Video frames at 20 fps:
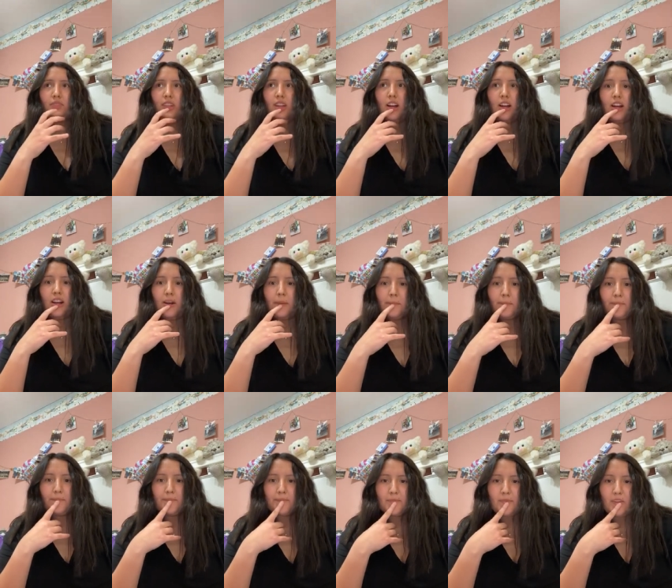
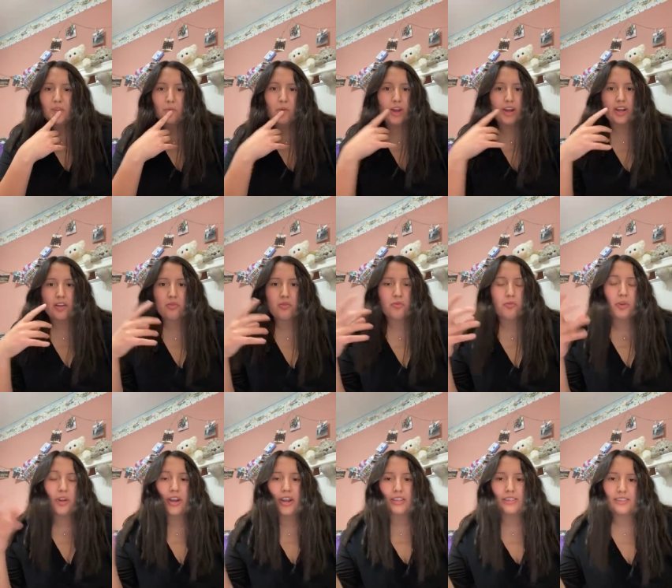where
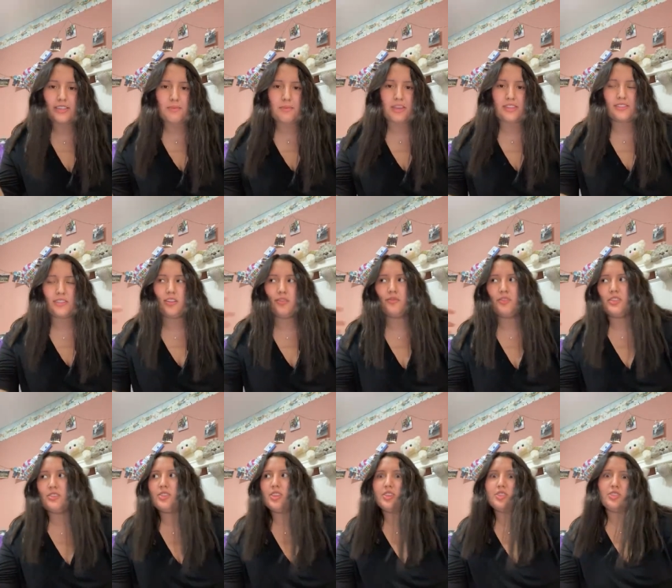I see myself
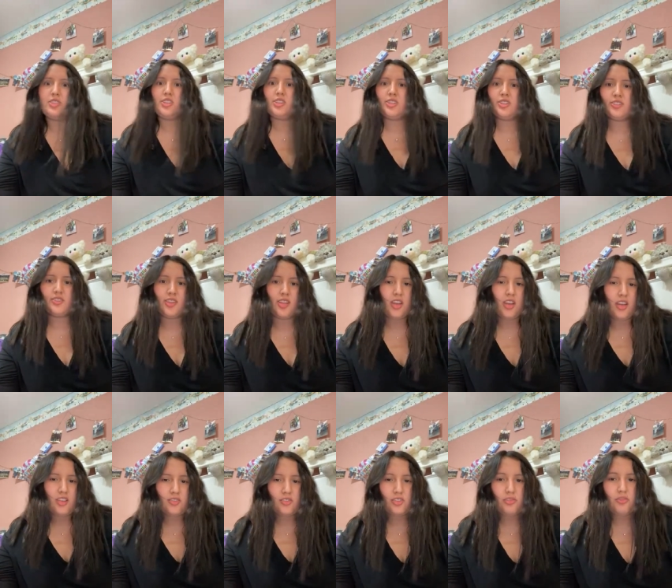in 10 years.
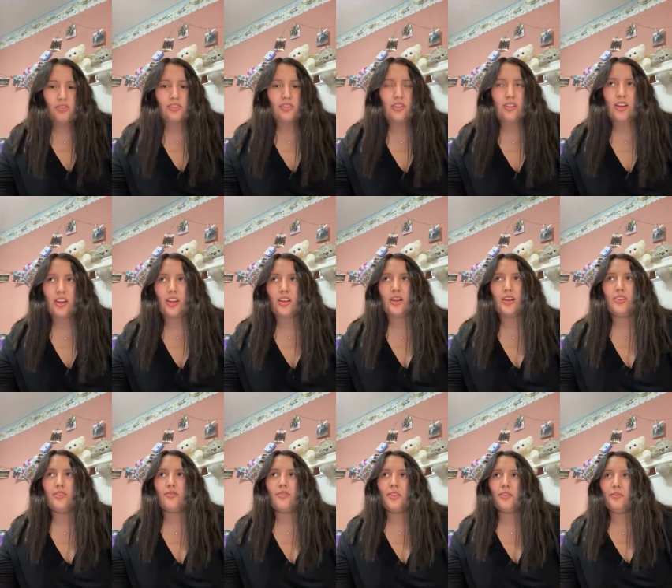So it was a lot
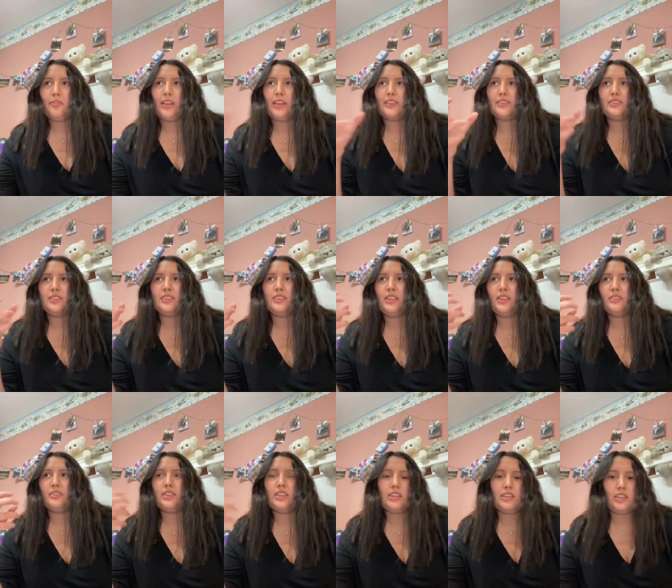of reflecting
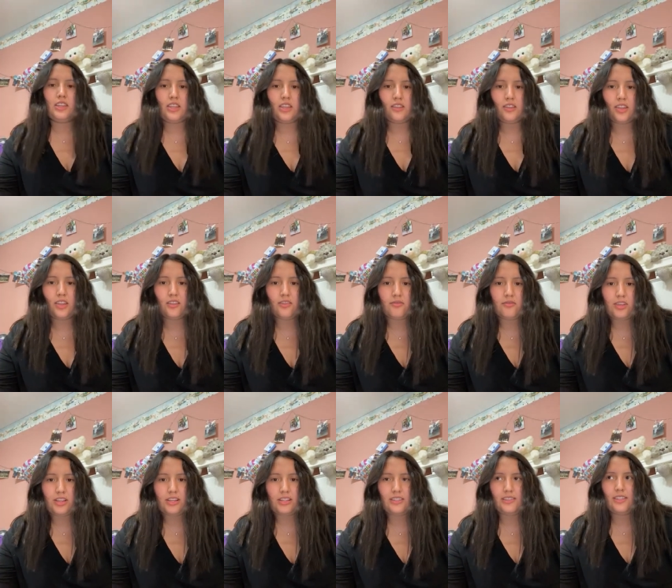and thinking and
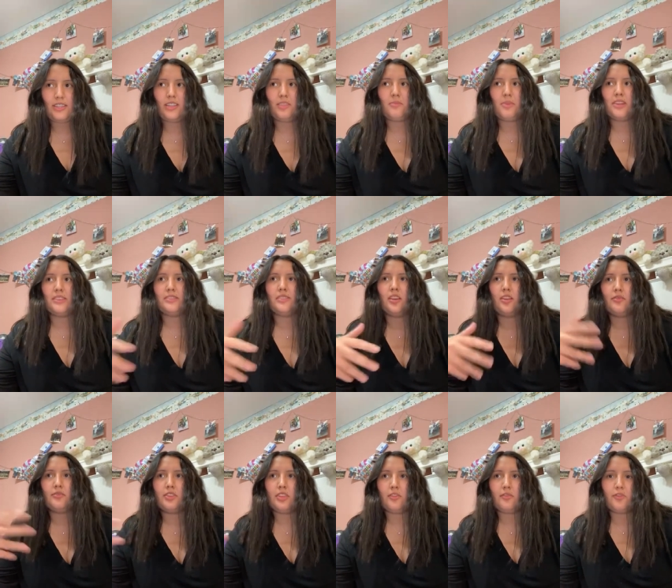really seeing
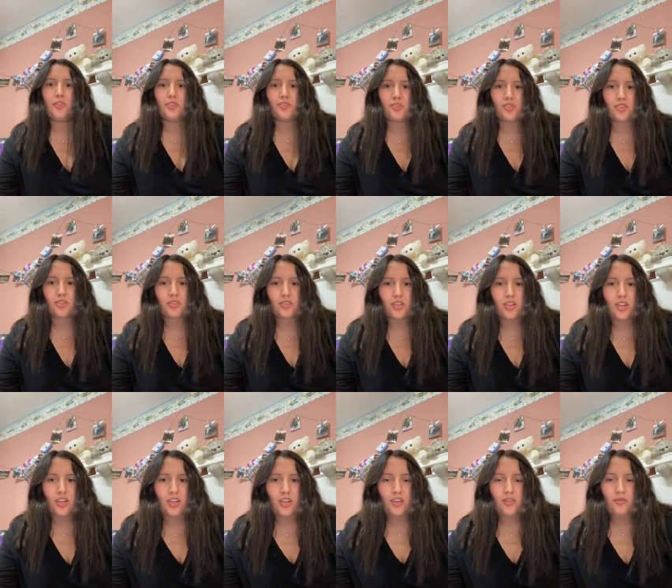myself in a future,
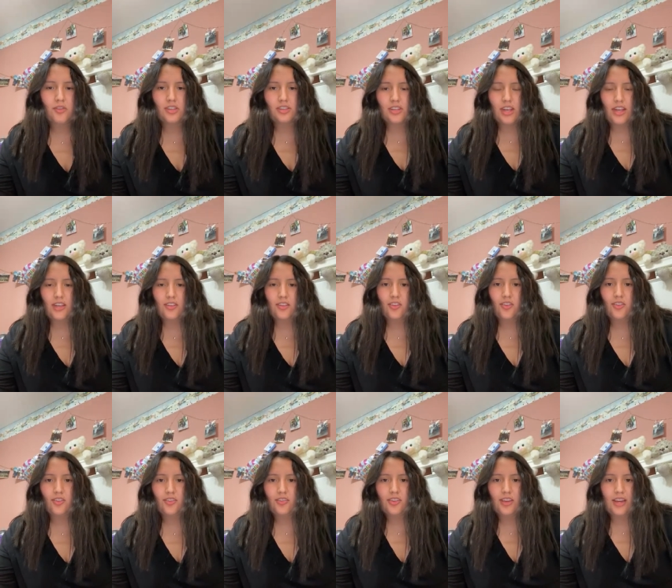which I
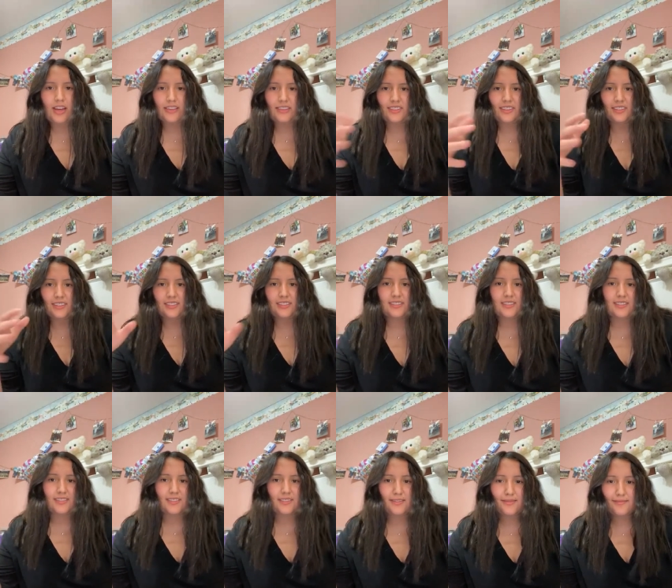know at this
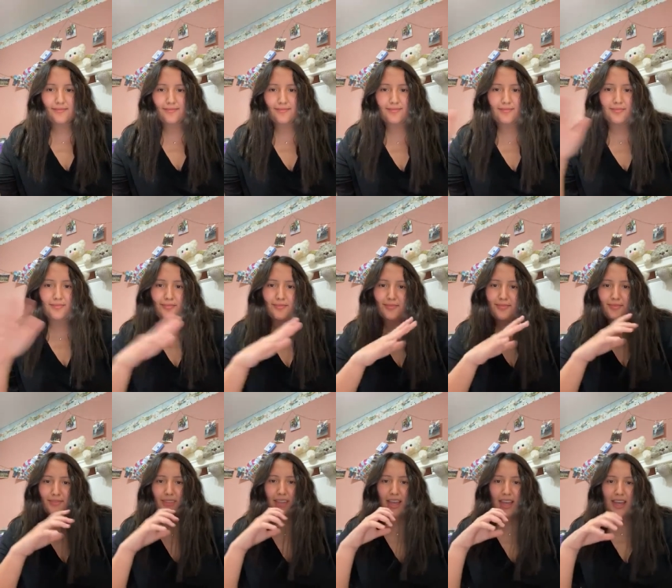
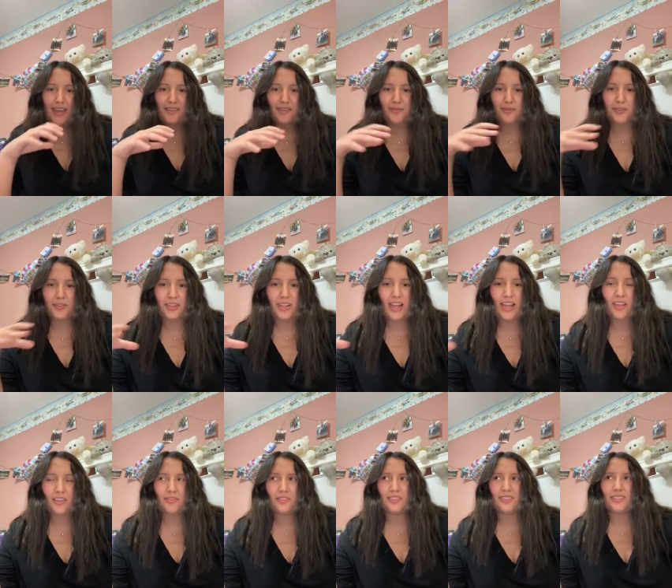time
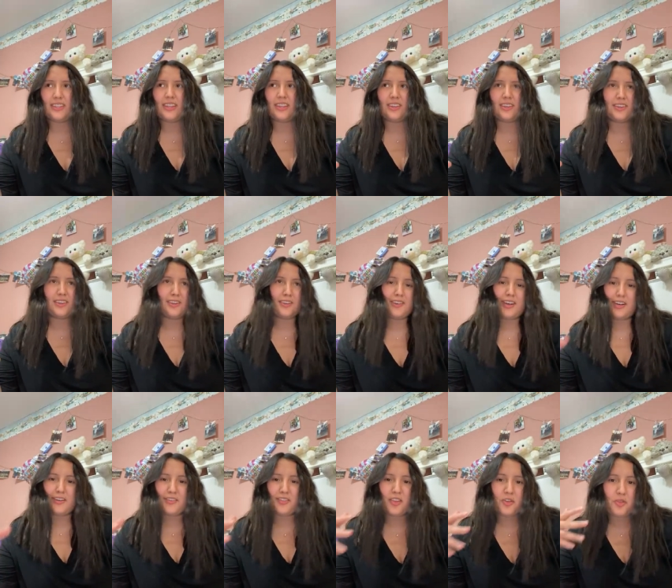life is like,
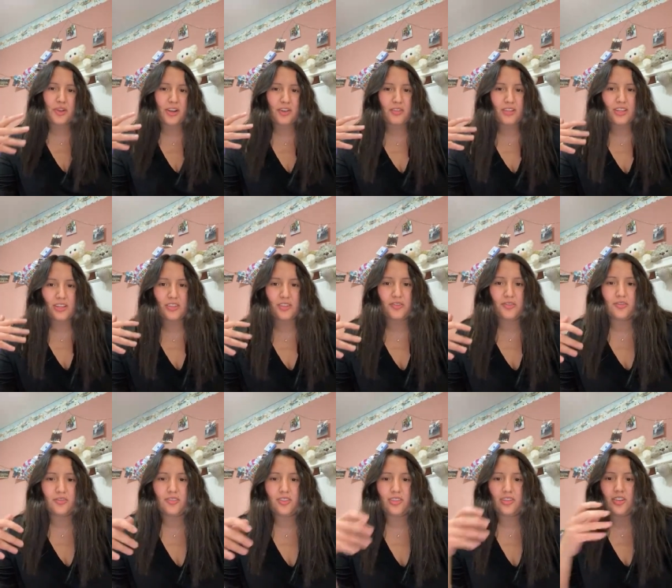I don't know what I want to
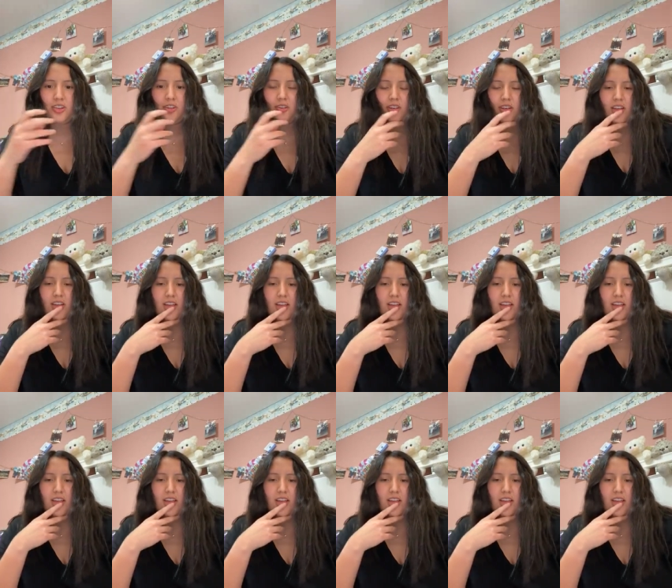do, you know.